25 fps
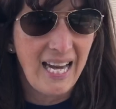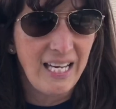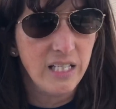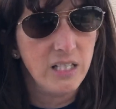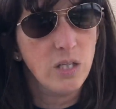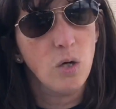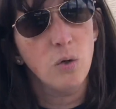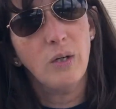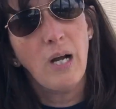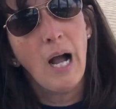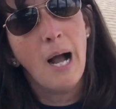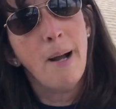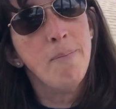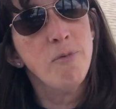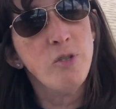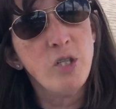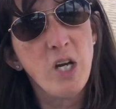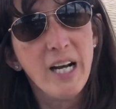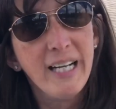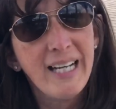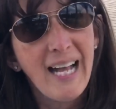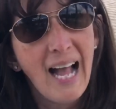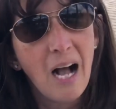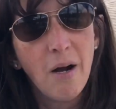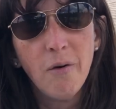So come
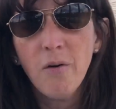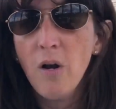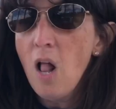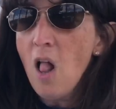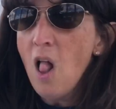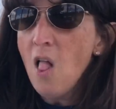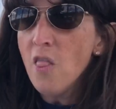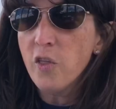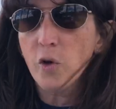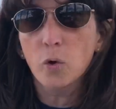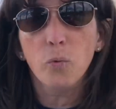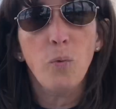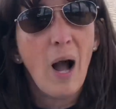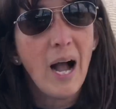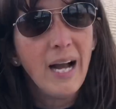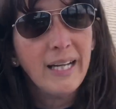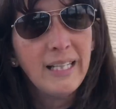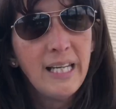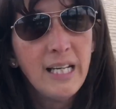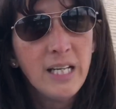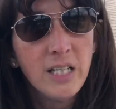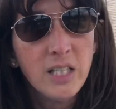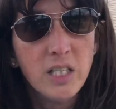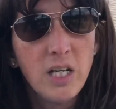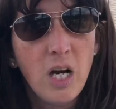check out the
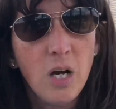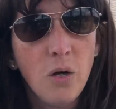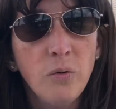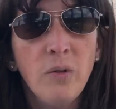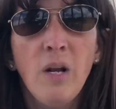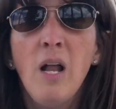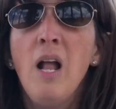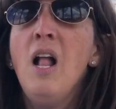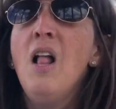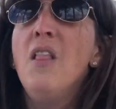Rocking Stone,